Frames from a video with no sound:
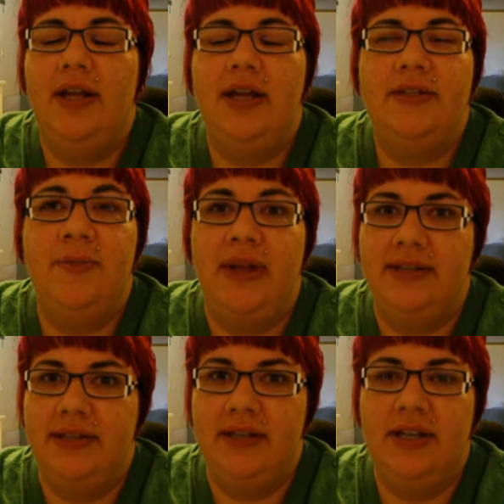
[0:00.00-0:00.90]
It's
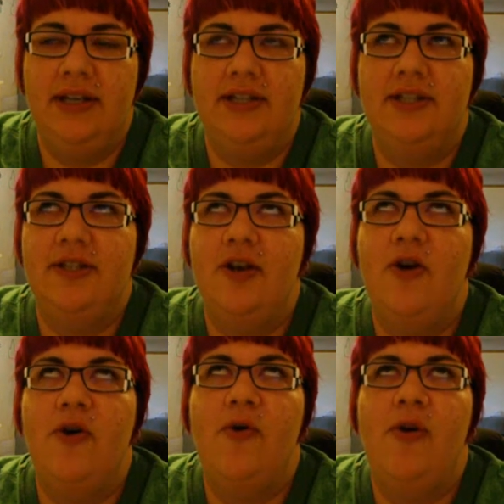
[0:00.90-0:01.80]
amazing. It is
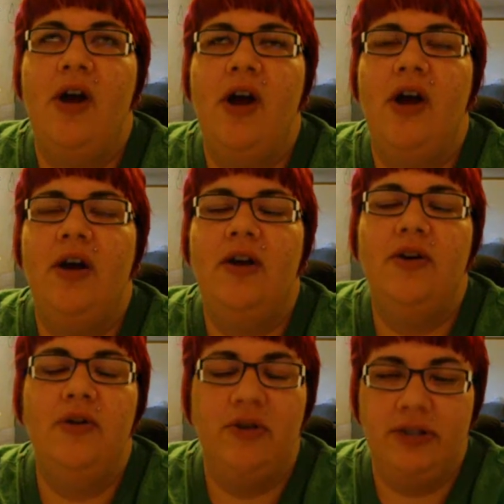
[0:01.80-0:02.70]
so
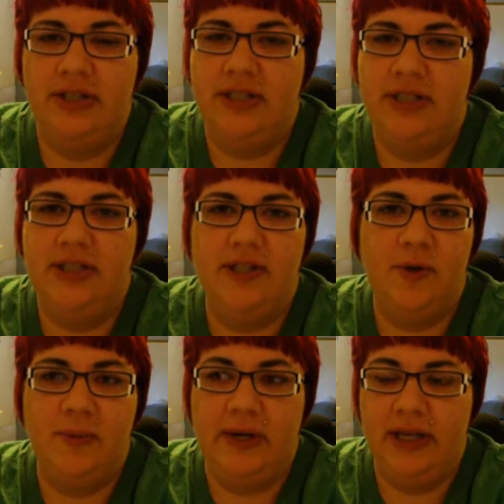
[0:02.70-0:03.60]
gorgeous. It's so
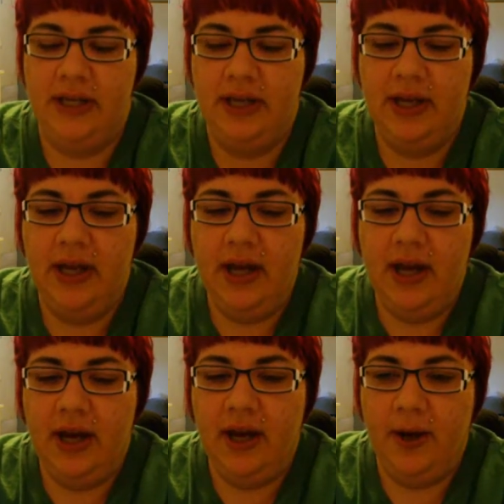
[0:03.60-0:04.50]
pretty.
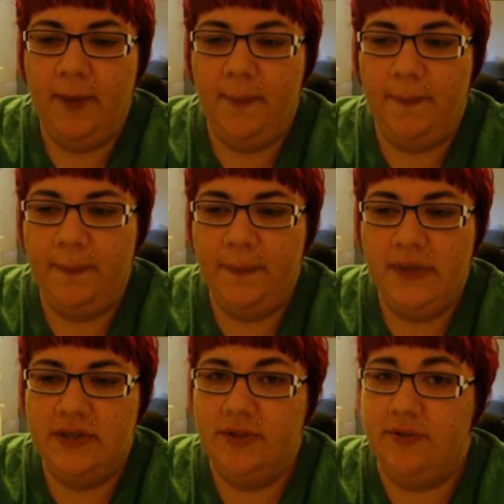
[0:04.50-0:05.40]
Um,
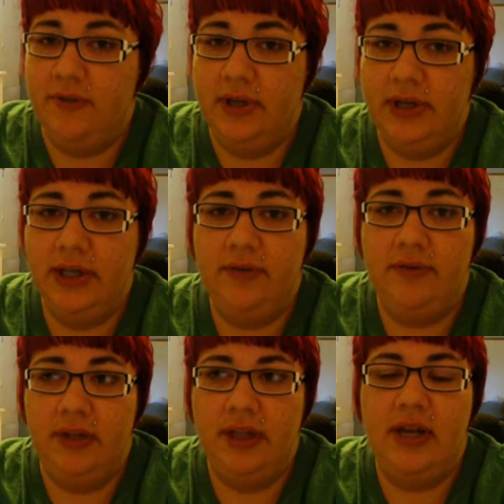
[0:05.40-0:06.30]
it's in a really,
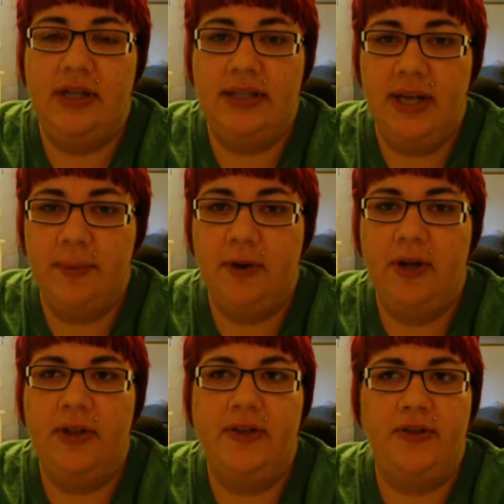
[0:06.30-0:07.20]
really nice
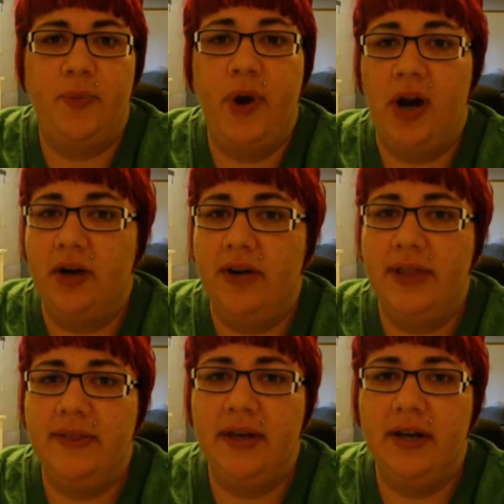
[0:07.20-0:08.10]
neighborhood. There's a park right
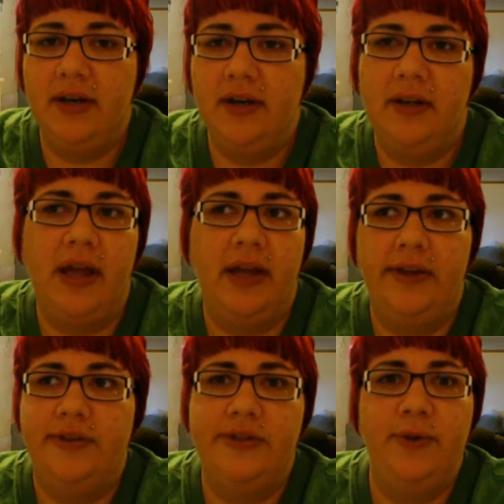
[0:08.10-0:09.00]
there, like
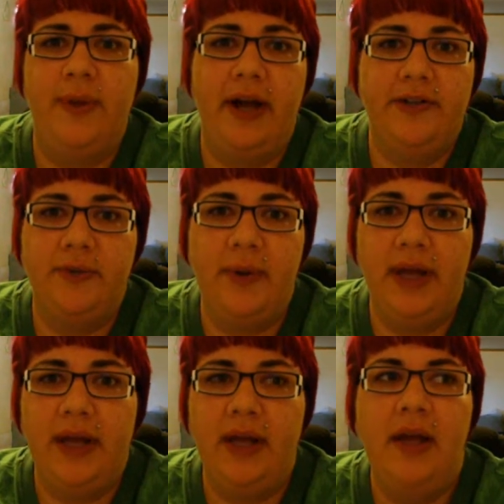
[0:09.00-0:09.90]
two blocks
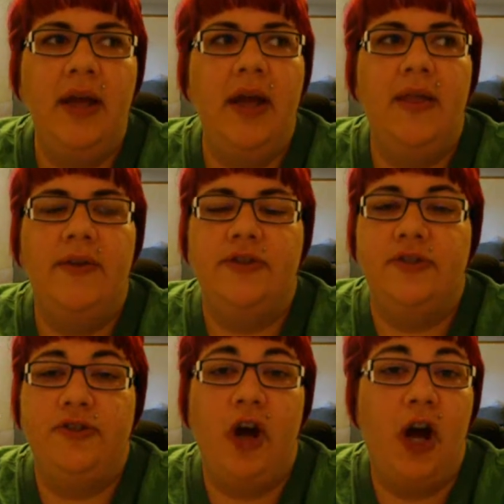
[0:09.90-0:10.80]
away. There's
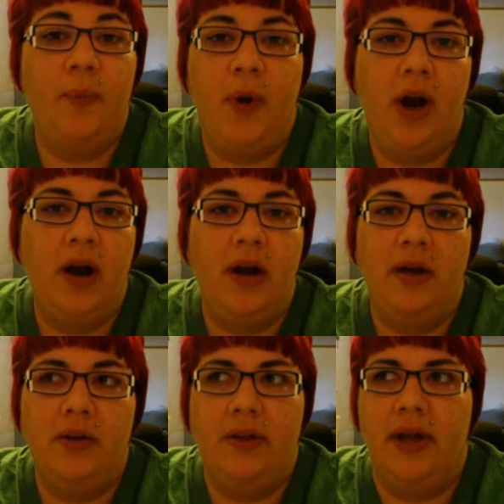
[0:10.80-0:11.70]
a dog park,
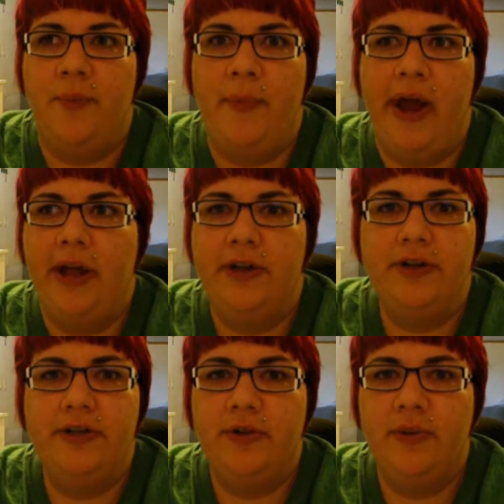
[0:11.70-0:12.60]
like a mile or
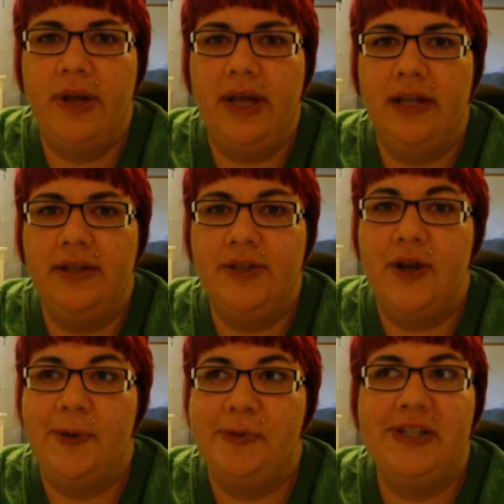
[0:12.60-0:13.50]
two away. So
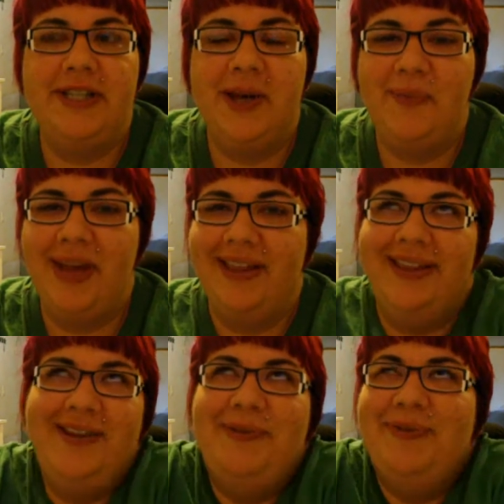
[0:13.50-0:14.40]
I'm going to take Bailey
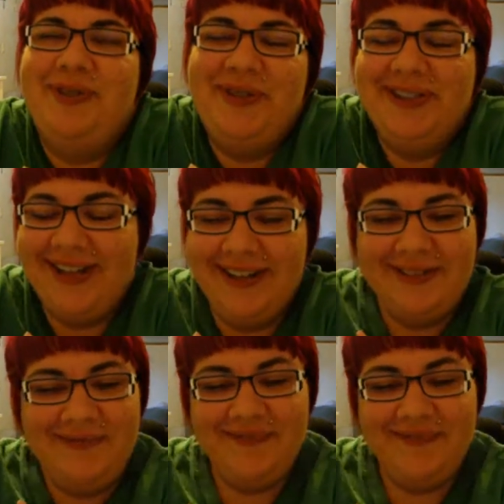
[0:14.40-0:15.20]
there. I'm so excited.